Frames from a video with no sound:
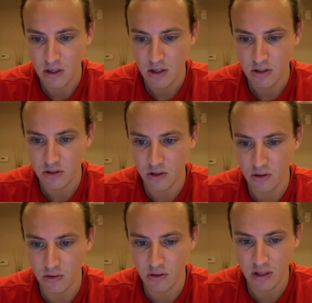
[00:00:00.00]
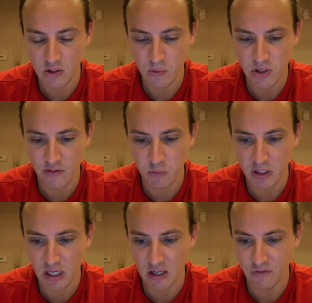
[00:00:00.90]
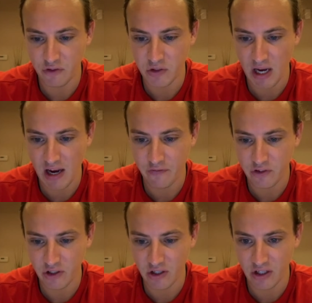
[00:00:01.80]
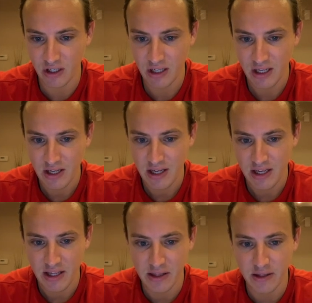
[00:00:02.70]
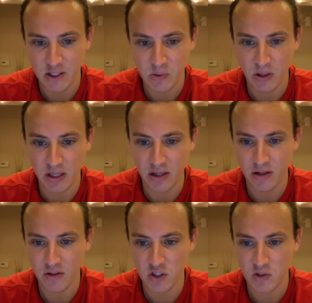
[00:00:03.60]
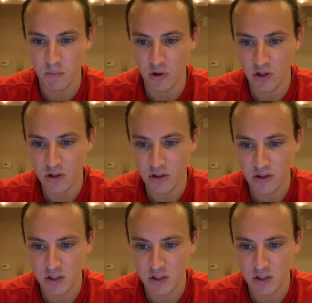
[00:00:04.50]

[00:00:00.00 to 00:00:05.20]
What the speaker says: So that's where you have to be careful. So after this one here, the Smeargle,